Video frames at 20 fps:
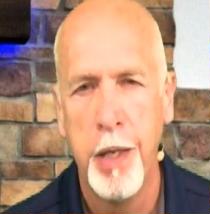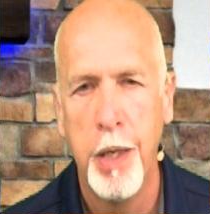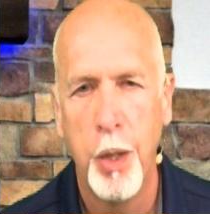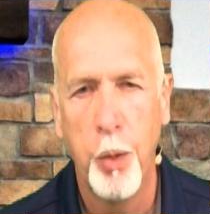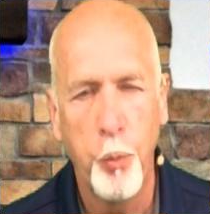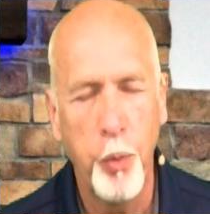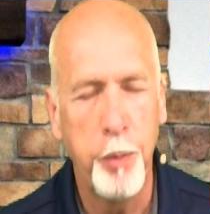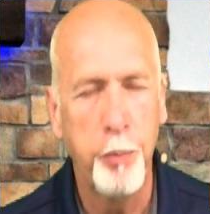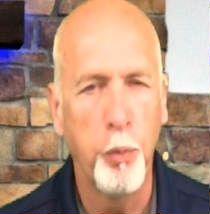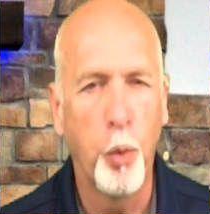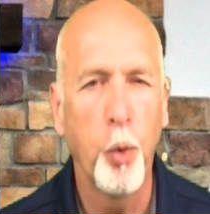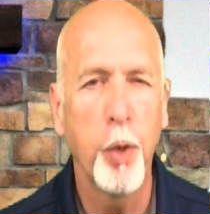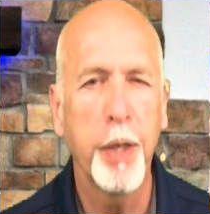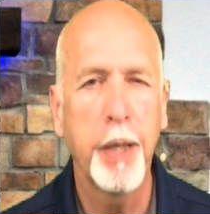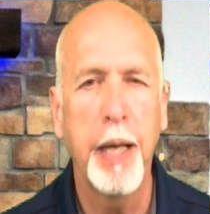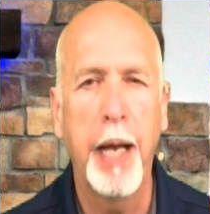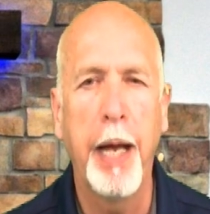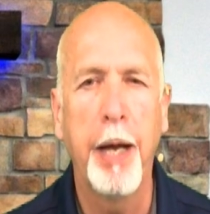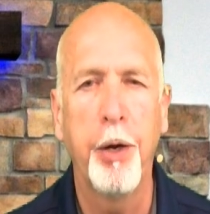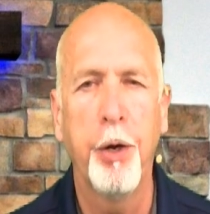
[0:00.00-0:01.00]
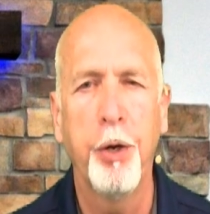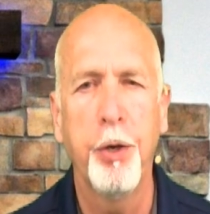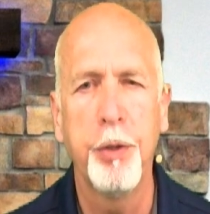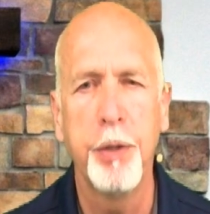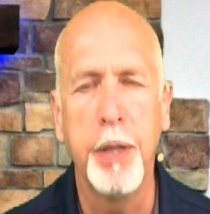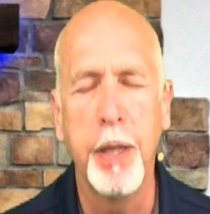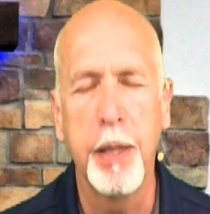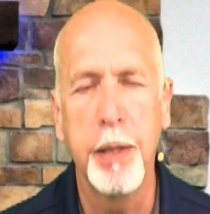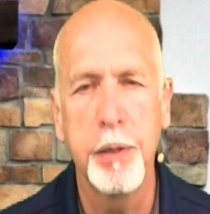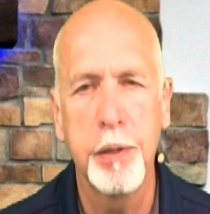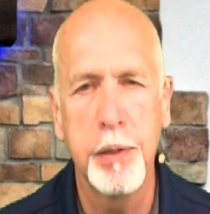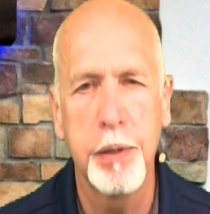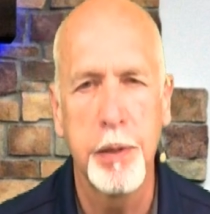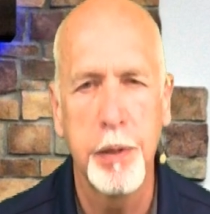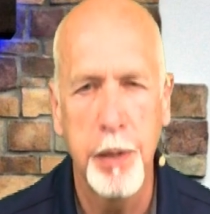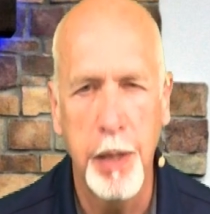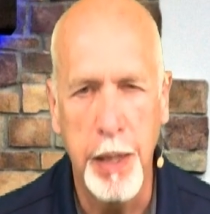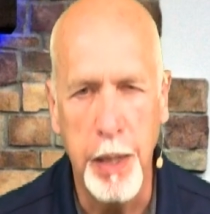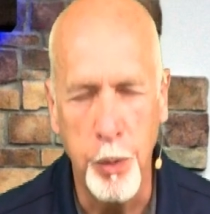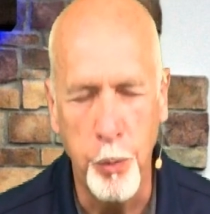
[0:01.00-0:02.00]
When Mordecai heard this,
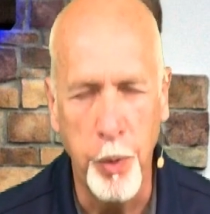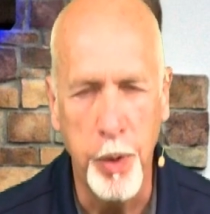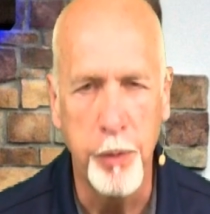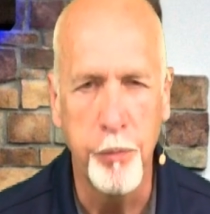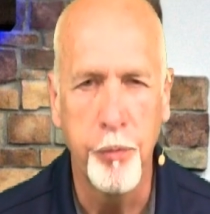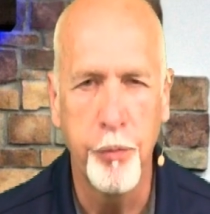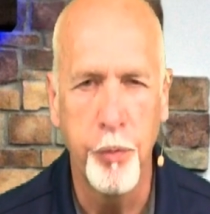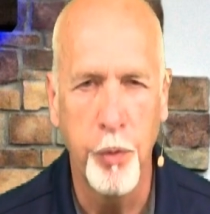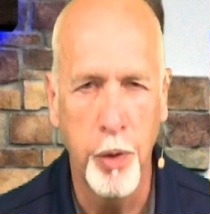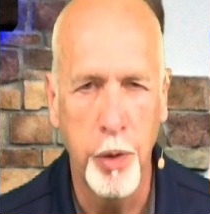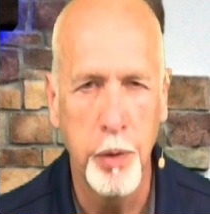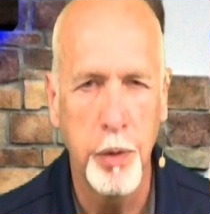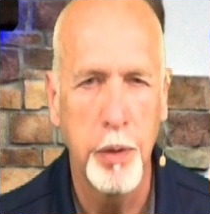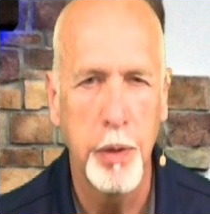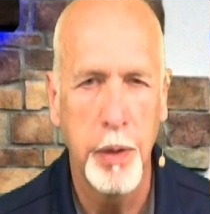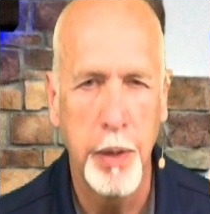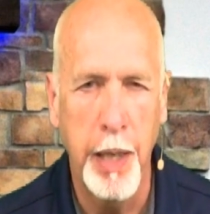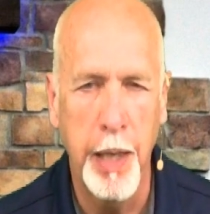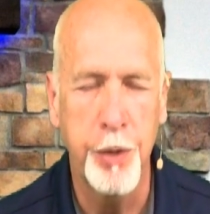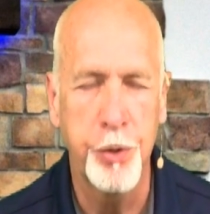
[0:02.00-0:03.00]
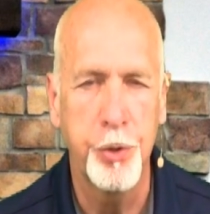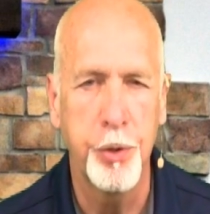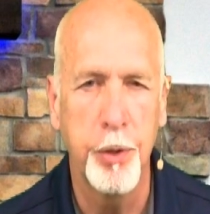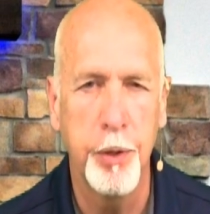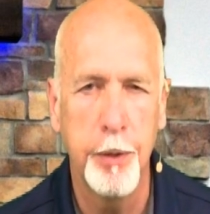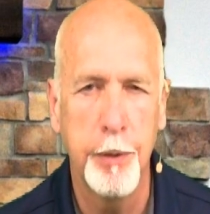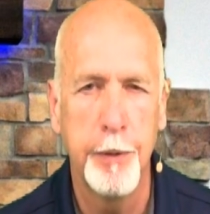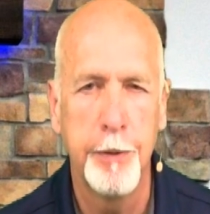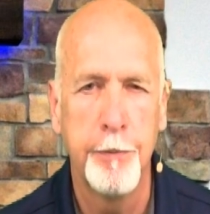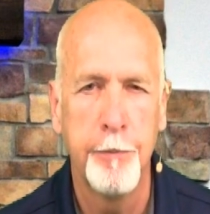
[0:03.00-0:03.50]
he went for Esther.